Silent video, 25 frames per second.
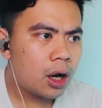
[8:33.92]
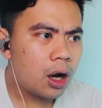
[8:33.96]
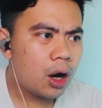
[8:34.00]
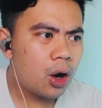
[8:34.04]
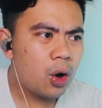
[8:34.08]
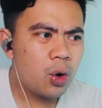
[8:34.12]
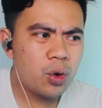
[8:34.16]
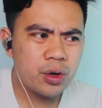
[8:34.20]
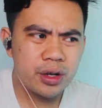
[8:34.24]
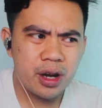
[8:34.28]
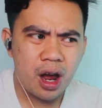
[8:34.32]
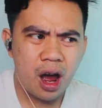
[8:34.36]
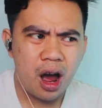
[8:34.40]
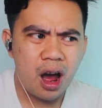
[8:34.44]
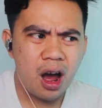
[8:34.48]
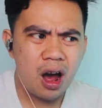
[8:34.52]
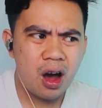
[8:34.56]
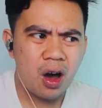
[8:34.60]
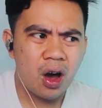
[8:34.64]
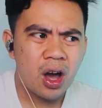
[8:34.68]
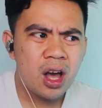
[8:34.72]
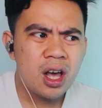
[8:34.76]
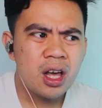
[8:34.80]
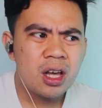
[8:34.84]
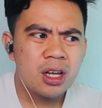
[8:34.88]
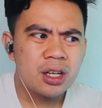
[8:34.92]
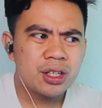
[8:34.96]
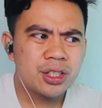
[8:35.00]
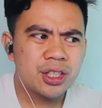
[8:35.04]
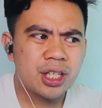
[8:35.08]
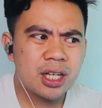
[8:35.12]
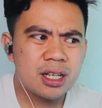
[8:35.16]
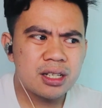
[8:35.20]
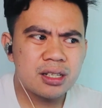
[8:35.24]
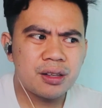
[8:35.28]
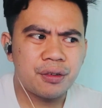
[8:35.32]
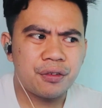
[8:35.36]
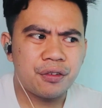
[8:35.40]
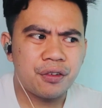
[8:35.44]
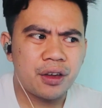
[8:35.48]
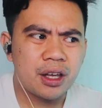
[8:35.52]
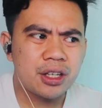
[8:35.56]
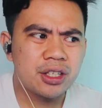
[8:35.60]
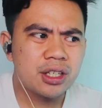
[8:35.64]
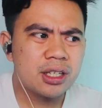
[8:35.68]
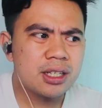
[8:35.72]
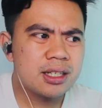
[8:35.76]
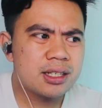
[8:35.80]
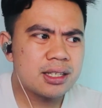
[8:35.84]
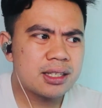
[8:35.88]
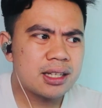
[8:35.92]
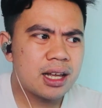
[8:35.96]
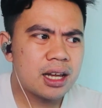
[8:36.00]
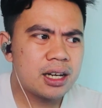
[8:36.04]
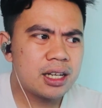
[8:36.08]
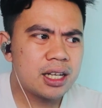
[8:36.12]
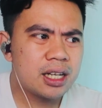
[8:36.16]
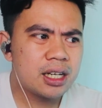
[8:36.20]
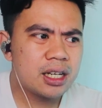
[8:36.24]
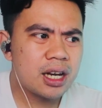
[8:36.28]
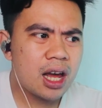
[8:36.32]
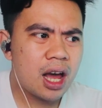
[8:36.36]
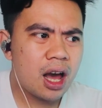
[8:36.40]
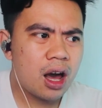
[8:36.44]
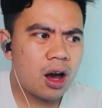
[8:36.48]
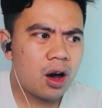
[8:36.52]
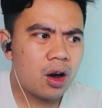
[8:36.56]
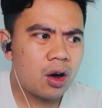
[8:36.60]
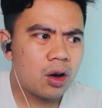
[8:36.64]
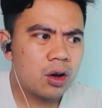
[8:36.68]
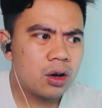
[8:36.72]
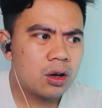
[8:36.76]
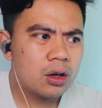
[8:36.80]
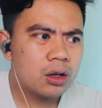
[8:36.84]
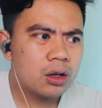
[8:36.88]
Oh, nah. She is facially stunning now.